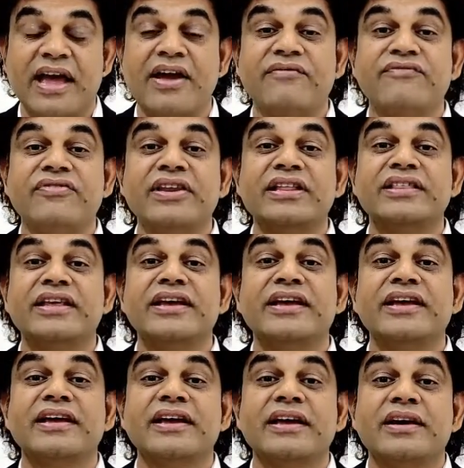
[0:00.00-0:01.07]

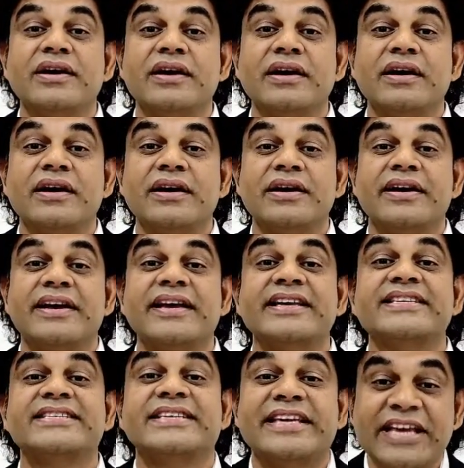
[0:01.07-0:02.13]
Everything
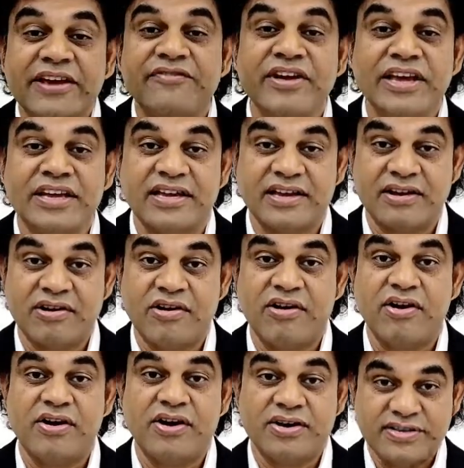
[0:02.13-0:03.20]
is giving
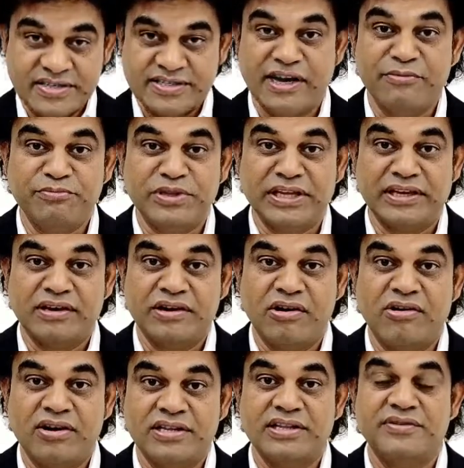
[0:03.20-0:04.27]
something
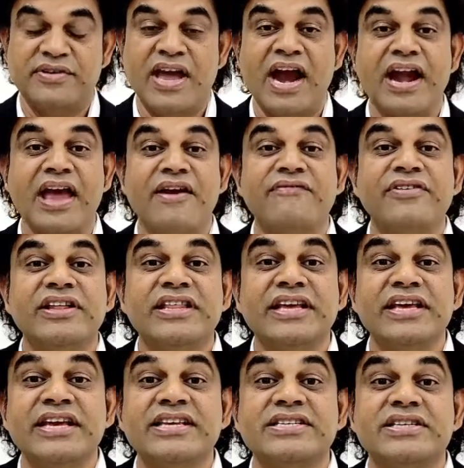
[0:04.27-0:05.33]
or other way, and
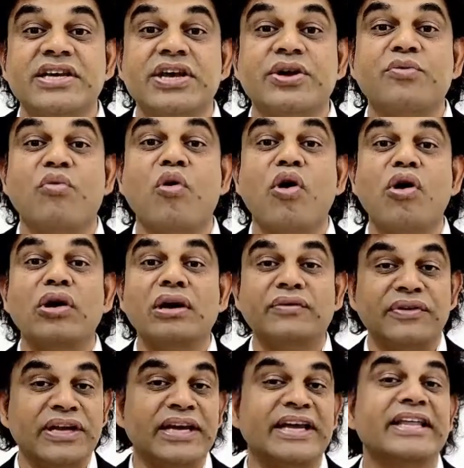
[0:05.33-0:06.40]
everything is
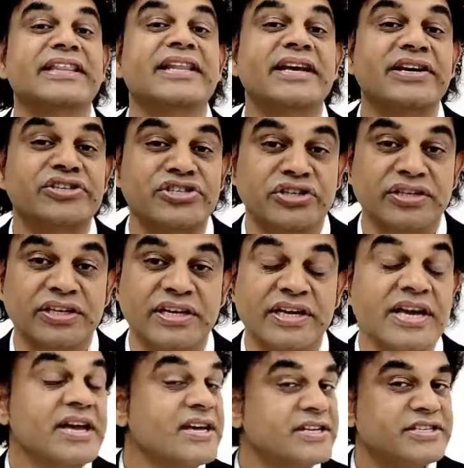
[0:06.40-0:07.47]
evolving in their journey.